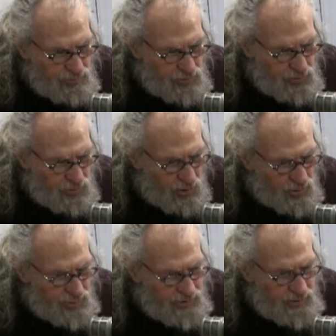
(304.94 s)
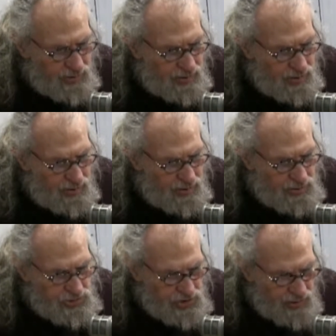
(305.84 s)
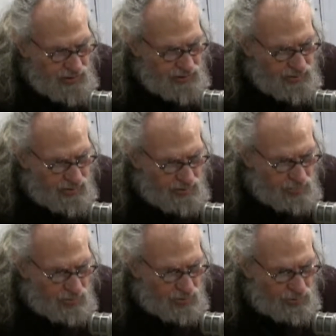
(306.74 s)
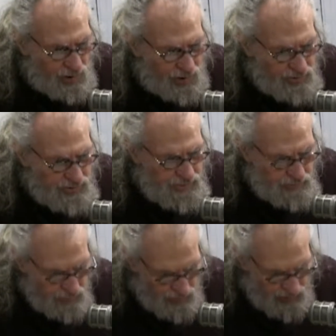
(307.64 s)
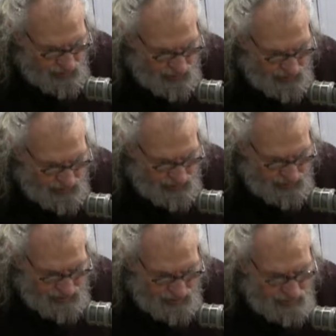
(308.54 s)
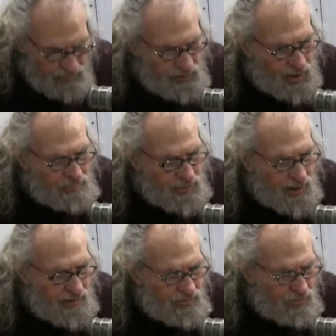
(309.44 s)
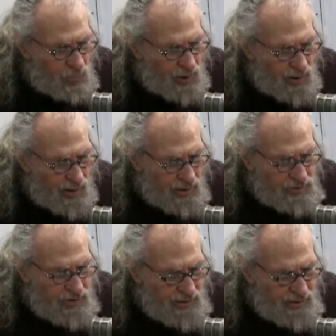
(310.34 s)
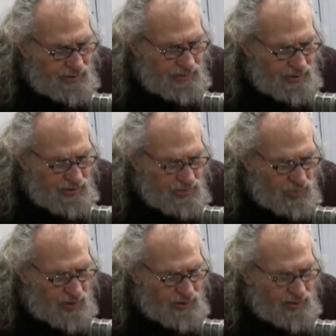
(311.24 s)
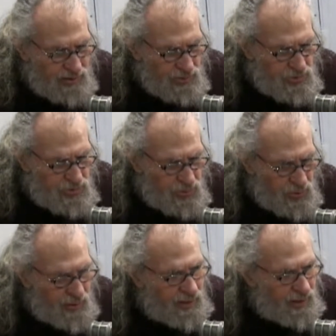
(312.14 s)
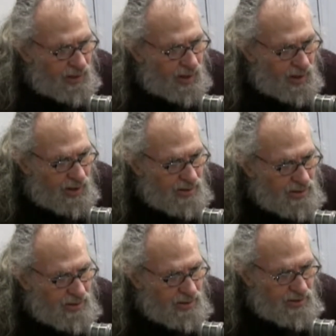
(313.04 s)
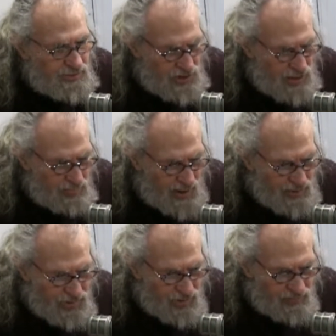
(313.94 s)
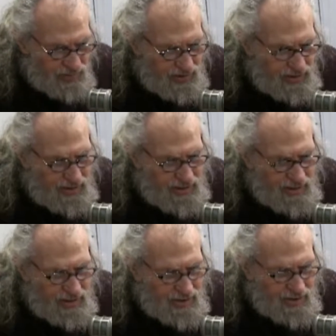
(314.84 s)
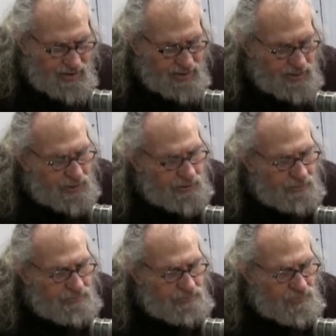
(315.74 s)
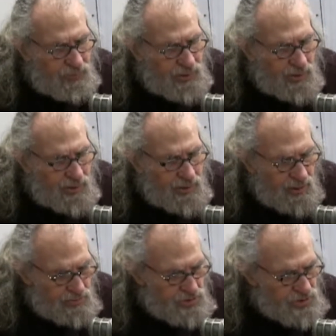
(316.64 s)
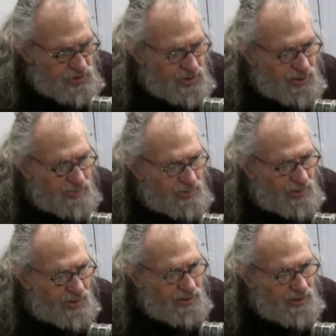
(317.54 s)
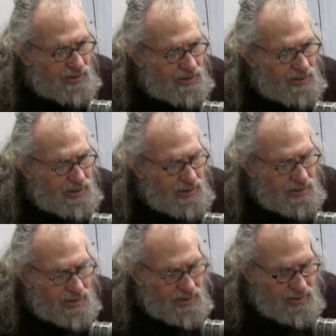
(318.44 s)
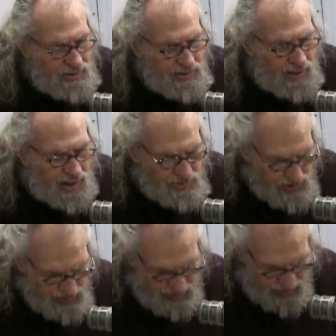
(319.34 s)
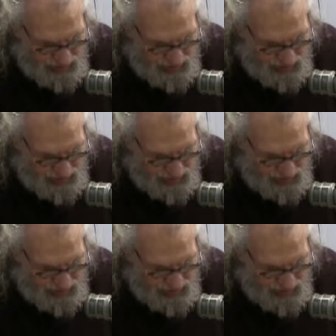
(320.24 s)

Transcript: do molten steel and, and pour blocks. And then we happen to have a warehouse that is where they used to sandblast off the the um, glitches that were on the the castings.